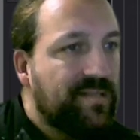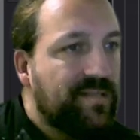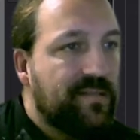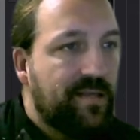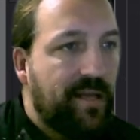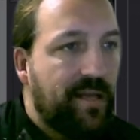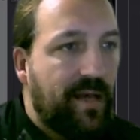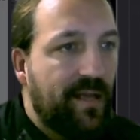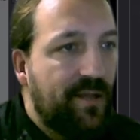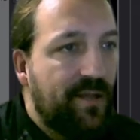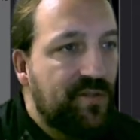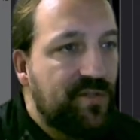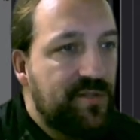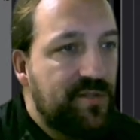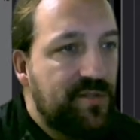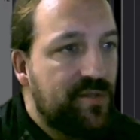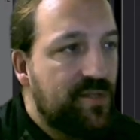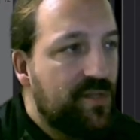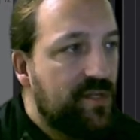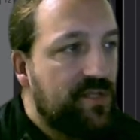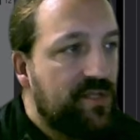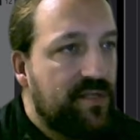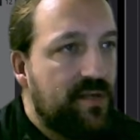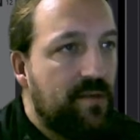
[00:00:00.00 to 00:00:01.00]
yeah, here's
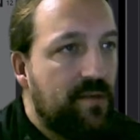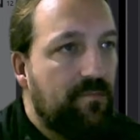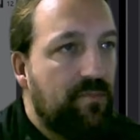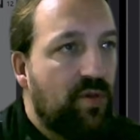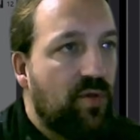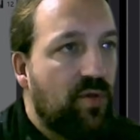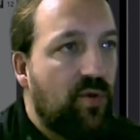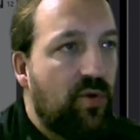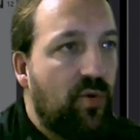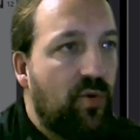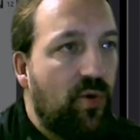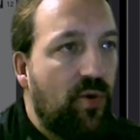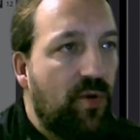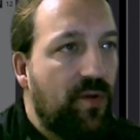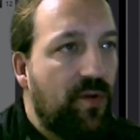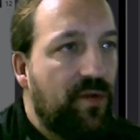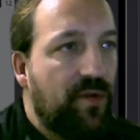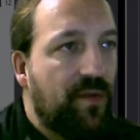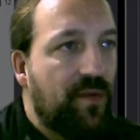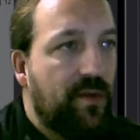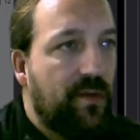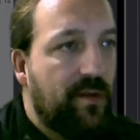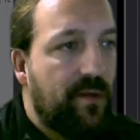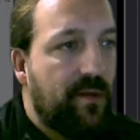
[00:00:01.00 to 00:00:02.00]
just a simple
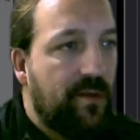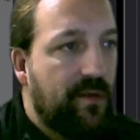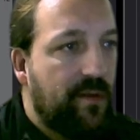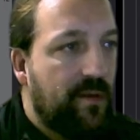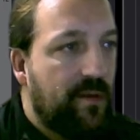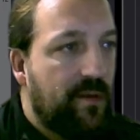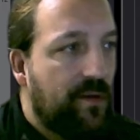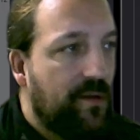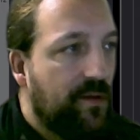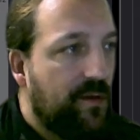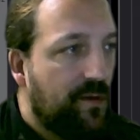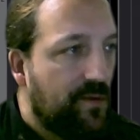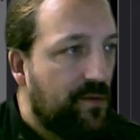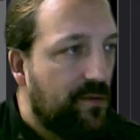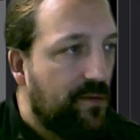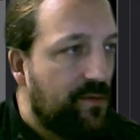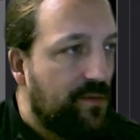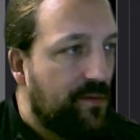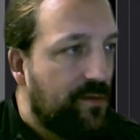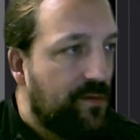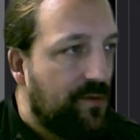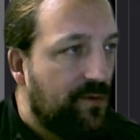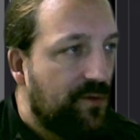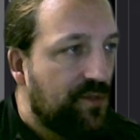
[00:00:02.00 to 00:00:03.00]
chord,
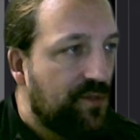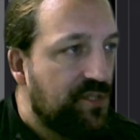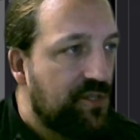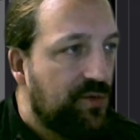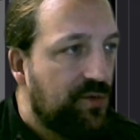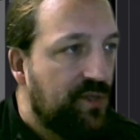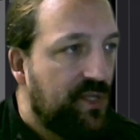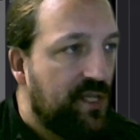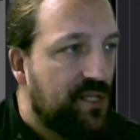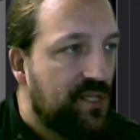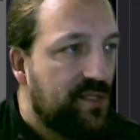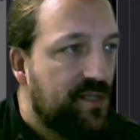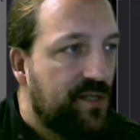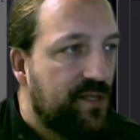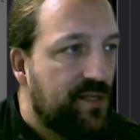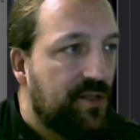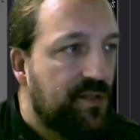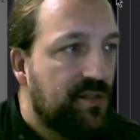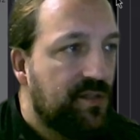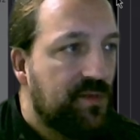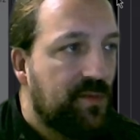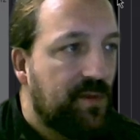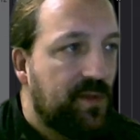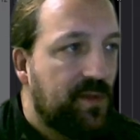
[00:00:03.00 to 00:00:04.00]
also
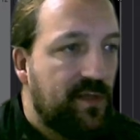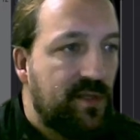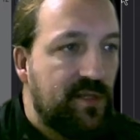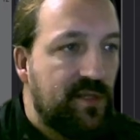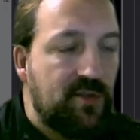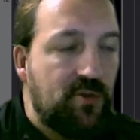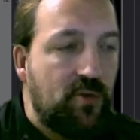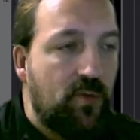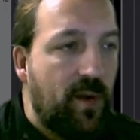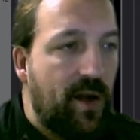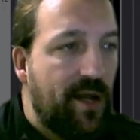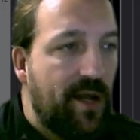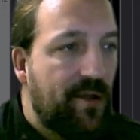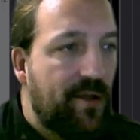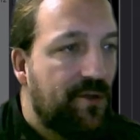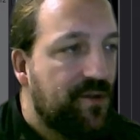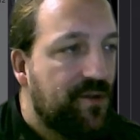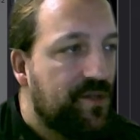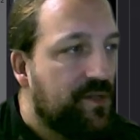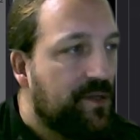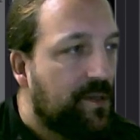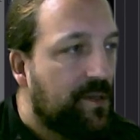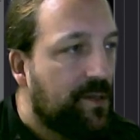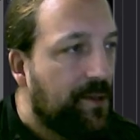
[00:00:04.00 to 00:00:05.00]
dissonant with the
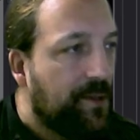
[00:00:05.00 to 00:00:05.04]
squires.